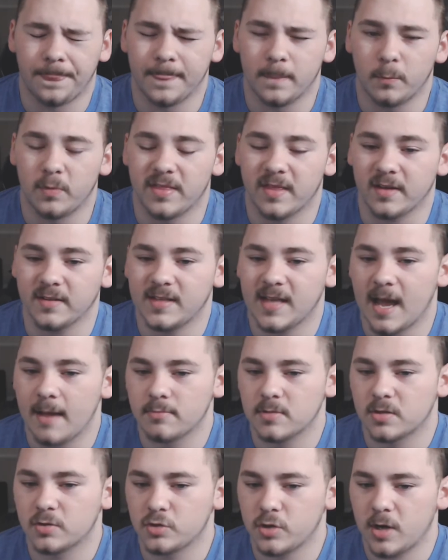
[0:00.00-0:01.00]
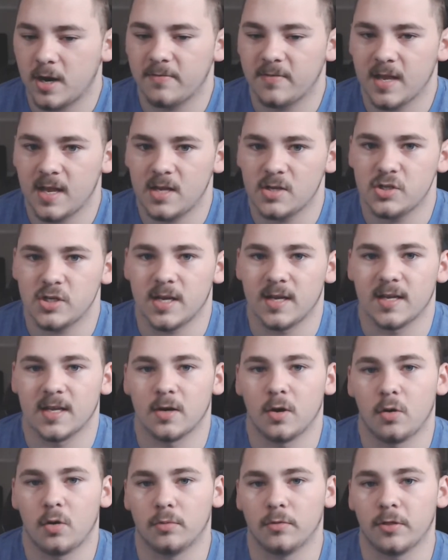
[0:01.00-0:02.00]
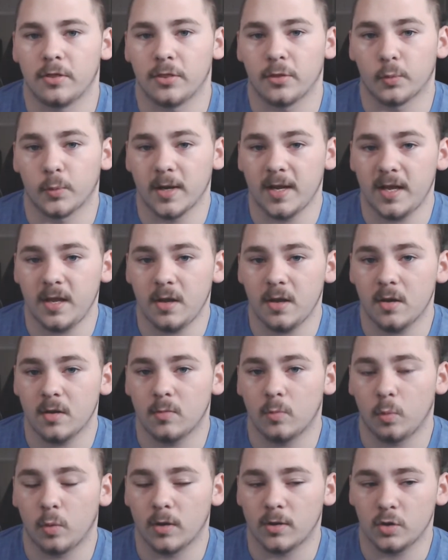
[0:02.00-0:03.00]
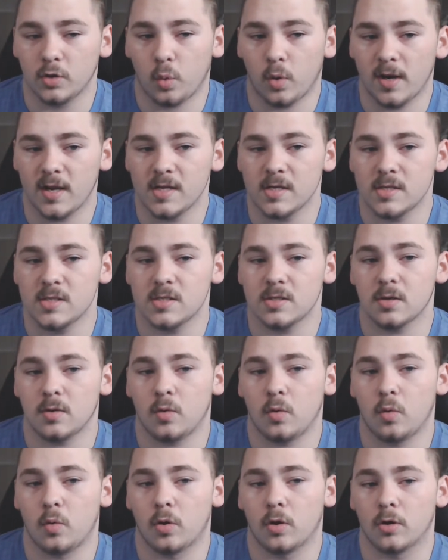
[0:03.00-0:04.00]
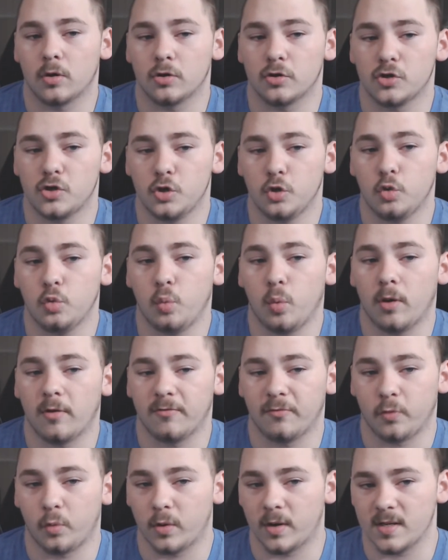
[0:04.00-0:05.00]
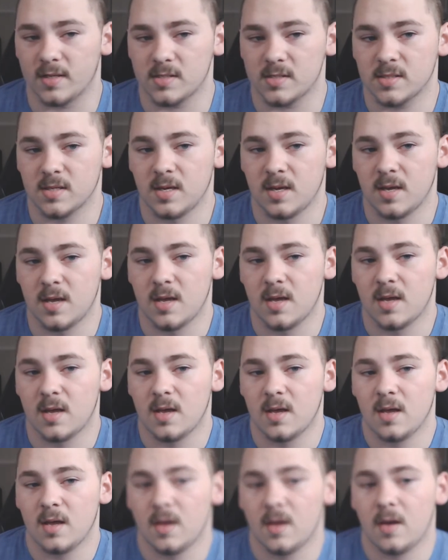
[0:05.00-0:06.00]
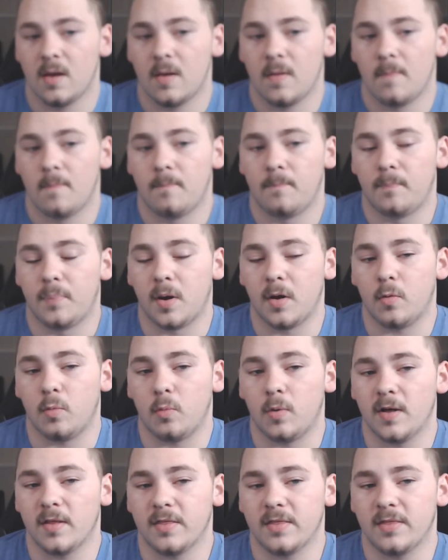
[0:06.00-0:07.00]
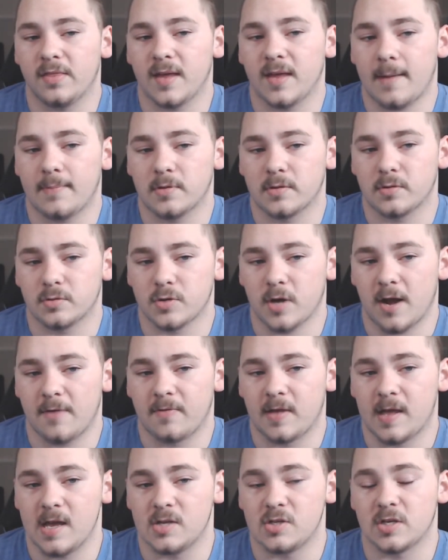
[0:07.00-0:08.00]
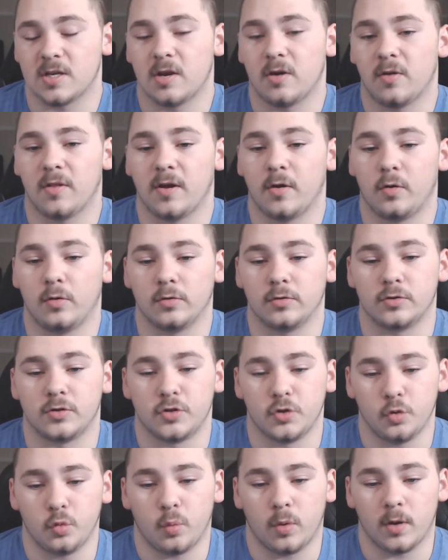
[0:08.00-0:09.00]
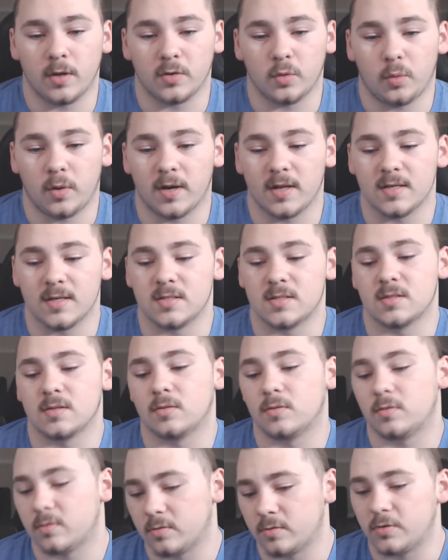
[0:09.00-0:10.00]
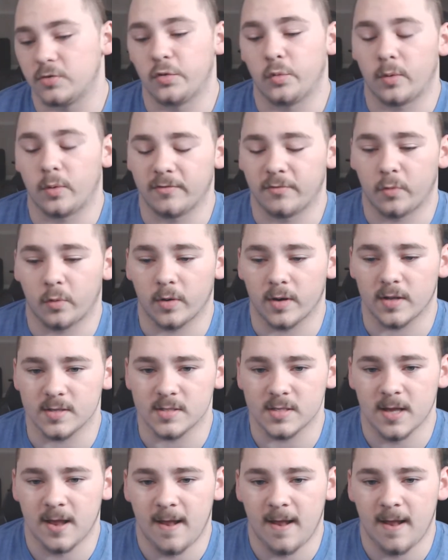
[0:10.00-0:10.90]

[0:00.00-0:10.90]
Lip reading: without the optical drive cage, it can hold three 120s or two 140s. But with the optical drive cage, it can only hold two 120s or two 140s,